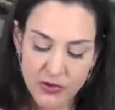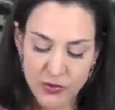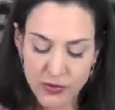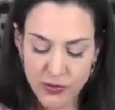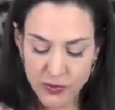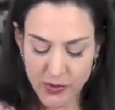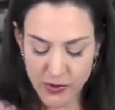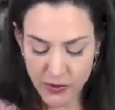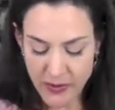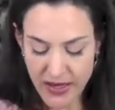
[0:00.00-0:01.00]
Truth
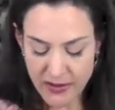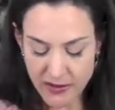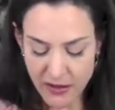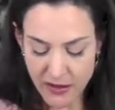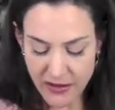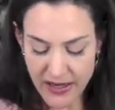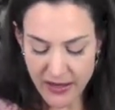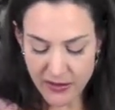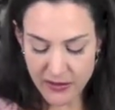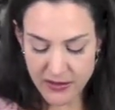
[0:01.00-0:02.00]
will correct all
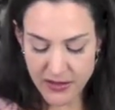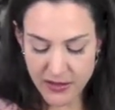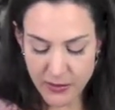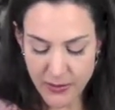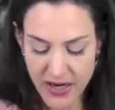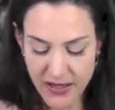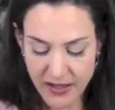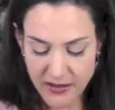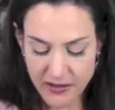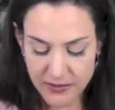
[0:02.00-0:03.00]
errors in your
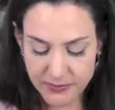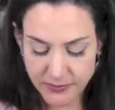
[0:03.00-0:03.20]
mind,